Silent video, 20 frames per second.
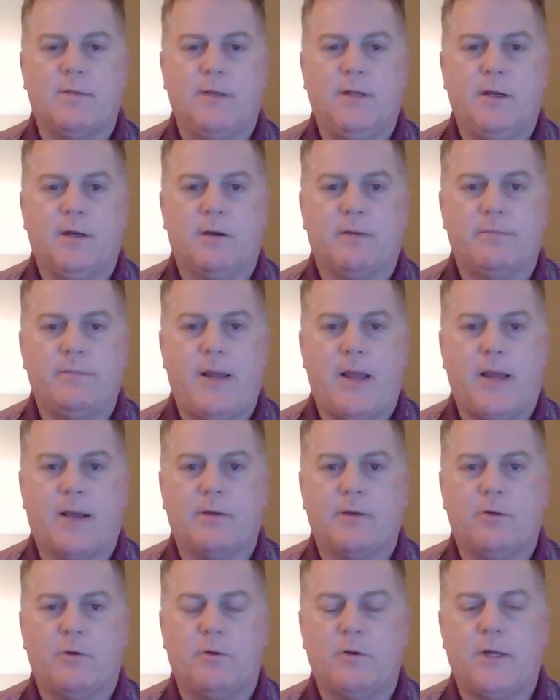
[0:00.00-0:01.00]
the year of
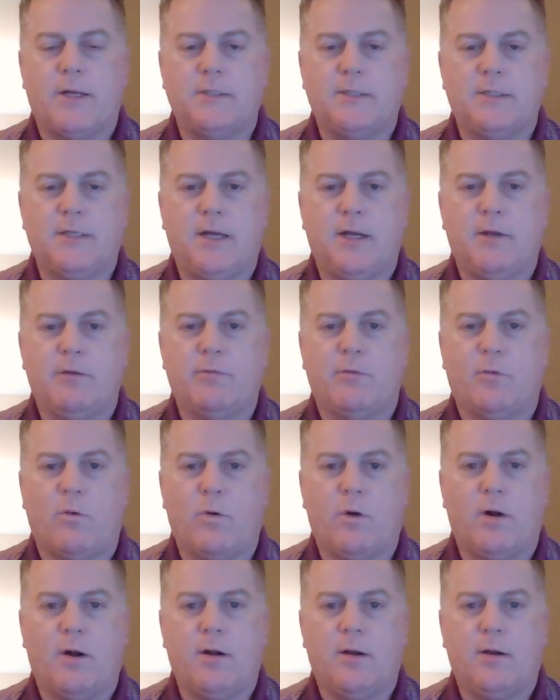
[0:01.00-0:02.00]
McEnroe,
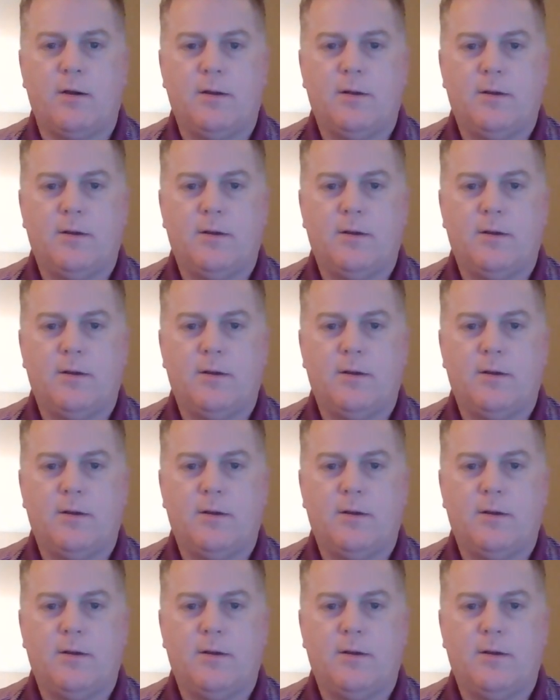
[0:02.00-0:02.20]
1984.